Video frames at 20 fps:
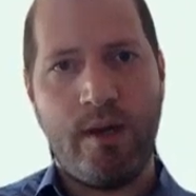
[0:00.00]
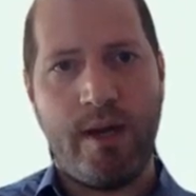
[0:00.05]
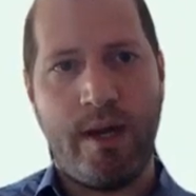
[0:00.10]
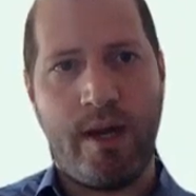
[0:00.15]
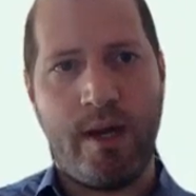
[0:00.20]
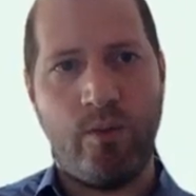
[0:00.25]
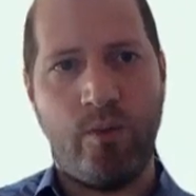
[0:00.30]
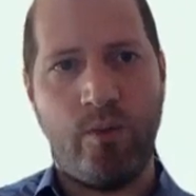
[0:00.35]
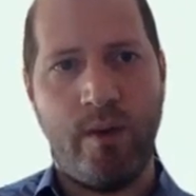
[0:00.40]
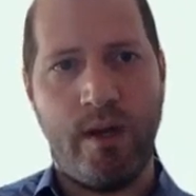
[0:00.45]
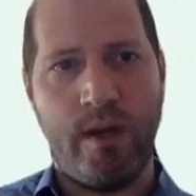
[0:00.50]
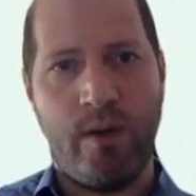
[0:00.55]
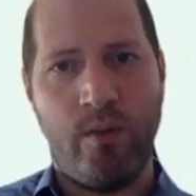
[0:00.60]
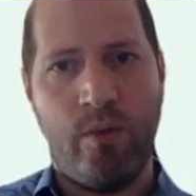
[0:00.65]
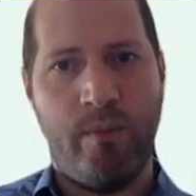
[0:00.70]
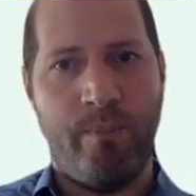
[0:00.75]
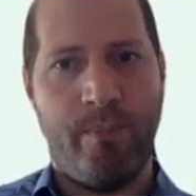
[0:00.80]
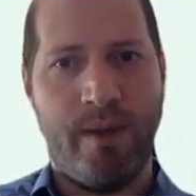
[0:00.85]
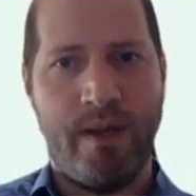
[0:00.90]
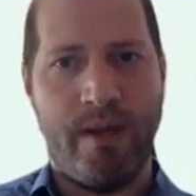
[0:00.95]
And we
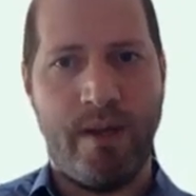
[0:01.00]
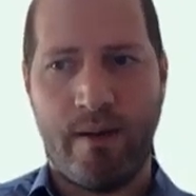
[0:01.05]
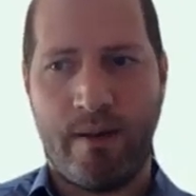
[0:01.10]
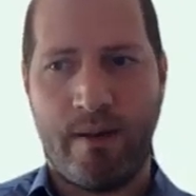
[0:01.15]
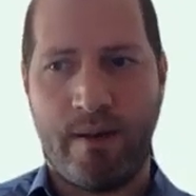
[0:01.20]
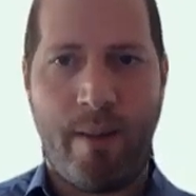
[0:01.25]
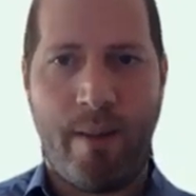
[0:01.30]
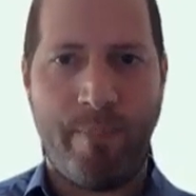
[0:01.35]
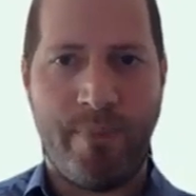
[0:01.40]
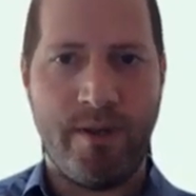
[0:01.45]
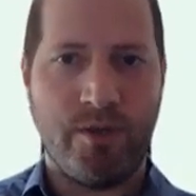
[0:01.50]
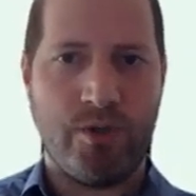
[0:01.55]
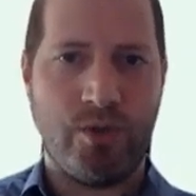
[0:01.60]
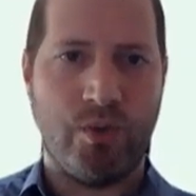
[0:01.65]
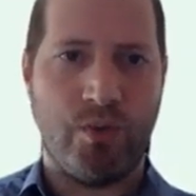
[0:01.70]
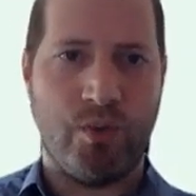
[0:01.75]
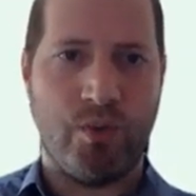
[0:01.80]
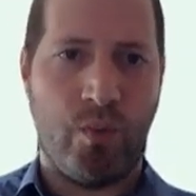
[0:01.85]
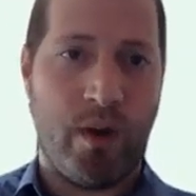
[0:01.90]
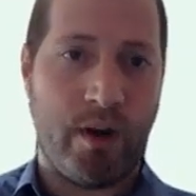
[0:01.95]
would be happy
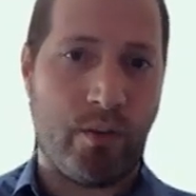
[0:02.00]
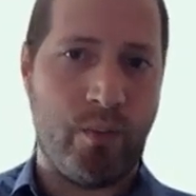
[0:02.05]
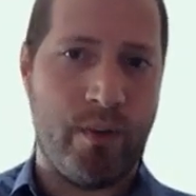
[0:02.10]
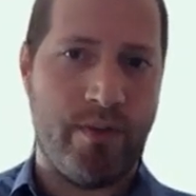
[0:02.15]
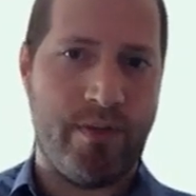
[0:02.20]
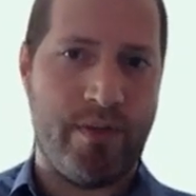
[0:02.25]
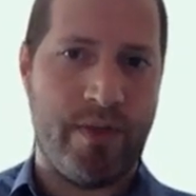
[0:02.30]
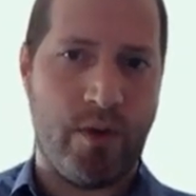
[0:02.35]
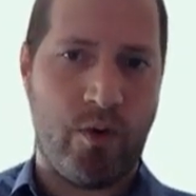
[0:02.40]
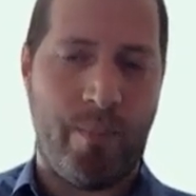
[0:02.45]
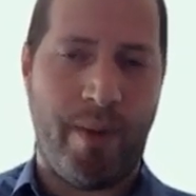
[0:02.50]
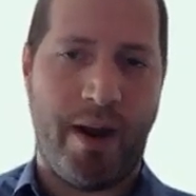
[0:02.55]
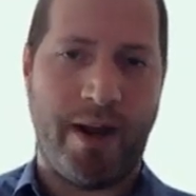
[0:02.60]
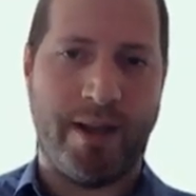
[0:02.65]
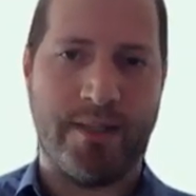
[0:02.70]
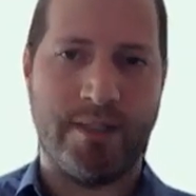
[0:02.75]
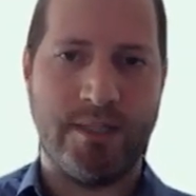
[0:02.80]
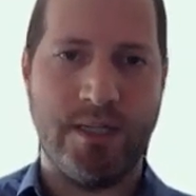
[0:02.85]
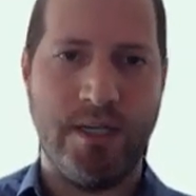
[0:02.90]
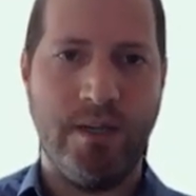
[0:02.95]
to work with the
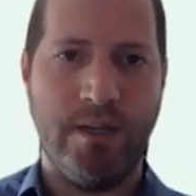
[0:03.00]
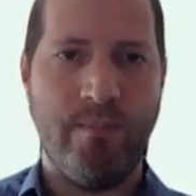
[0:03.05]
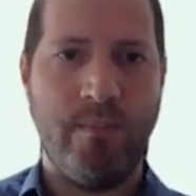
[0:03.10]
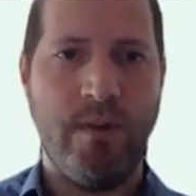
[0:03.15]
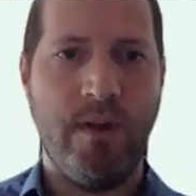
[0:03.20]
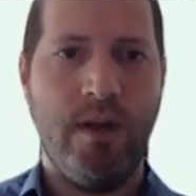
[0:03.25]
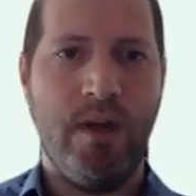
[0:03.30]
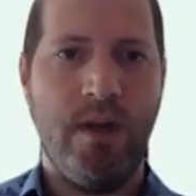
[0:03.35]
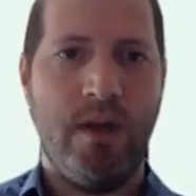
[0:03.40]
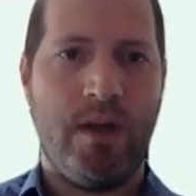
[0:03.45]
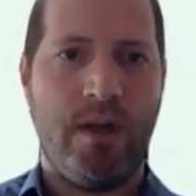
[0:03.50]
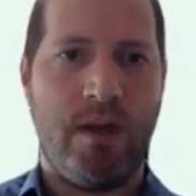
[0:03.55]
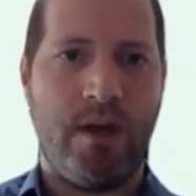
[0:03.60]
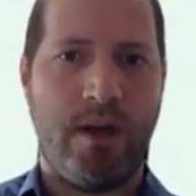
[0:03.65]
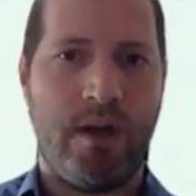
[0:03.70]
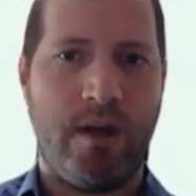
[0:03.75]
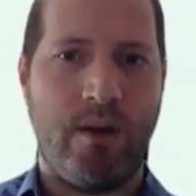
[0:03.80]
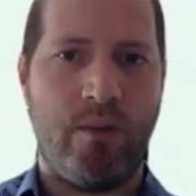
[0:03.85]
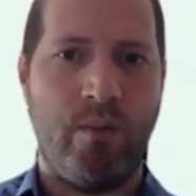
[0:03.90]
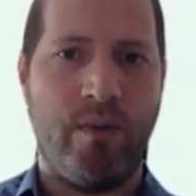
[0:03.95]
Obyte team
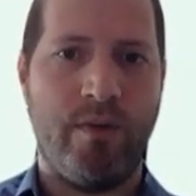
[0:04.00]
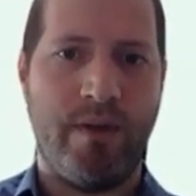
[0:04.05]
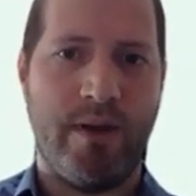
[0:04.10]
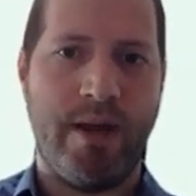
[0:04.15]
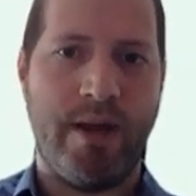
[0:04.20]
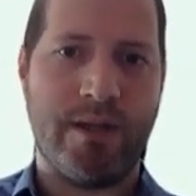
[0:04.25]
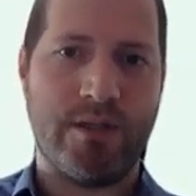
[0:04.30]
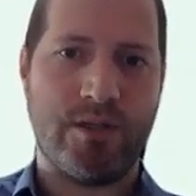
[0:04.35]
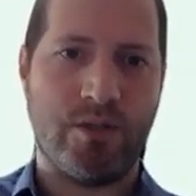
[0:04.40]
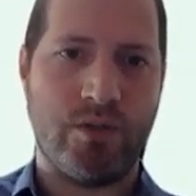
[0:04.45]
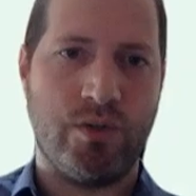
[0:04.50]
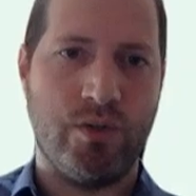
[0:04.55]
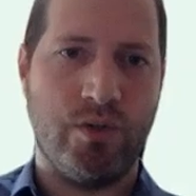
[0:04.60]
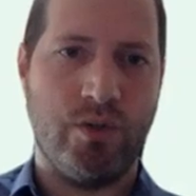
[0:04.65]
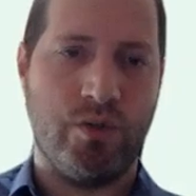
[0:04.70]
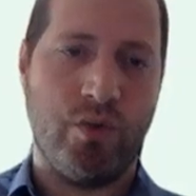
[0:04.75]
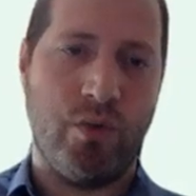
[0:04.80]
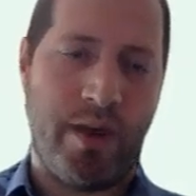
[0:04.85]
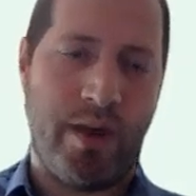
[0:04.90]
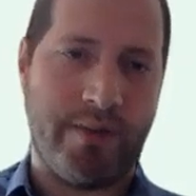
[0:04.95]
with regards
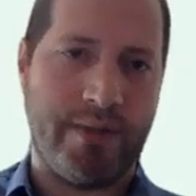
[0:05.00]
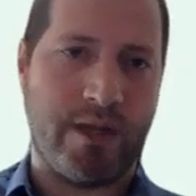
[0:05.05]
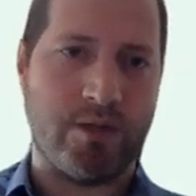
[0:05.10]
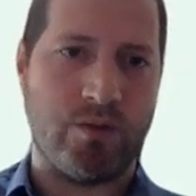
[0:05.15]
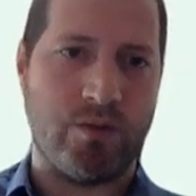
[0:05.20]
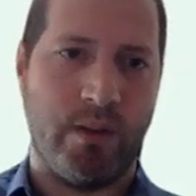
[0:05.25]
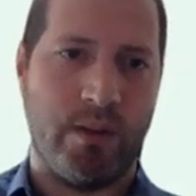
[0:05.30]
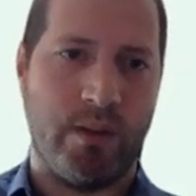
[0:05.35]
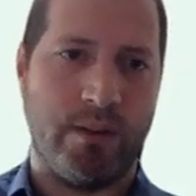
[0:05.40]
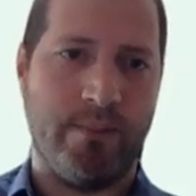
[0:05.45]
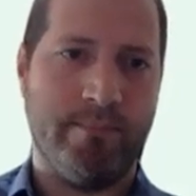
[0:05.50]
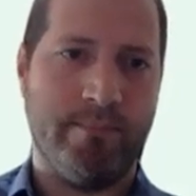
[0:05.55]
to that as well.